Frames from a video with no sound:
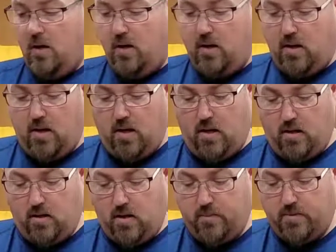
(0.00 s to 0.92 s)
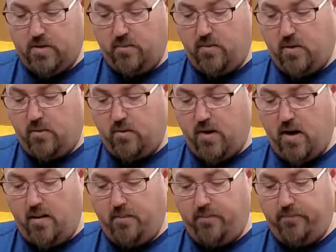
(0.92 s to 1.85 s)
And again, comes in the bubble
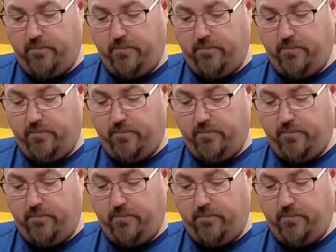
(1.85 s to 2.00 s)
wrap.